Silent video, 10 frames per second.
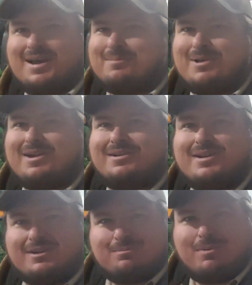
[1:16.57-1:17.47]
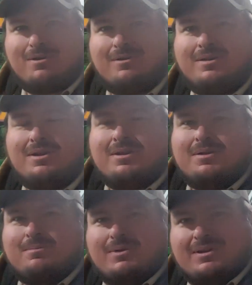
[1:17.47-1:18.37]
I'm not an expert,
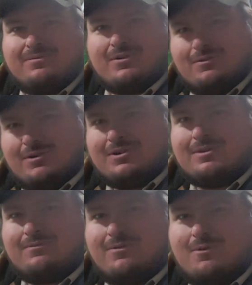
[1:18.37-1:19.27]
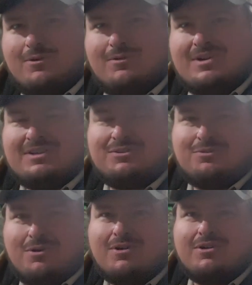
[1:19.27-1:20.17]
but if you're looking for your next
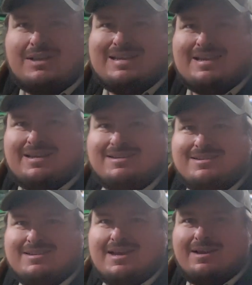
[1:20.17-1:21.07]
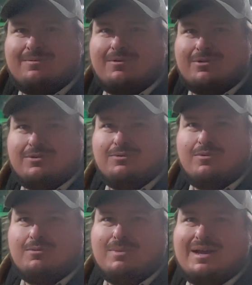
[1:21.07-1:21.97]
truck and can't decide whether you
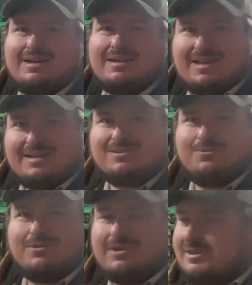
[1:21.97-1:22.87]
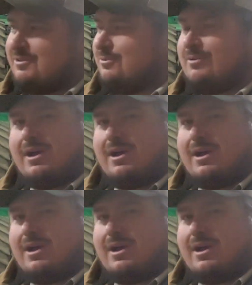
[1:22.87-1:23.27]
want to buy a gas or a diesel,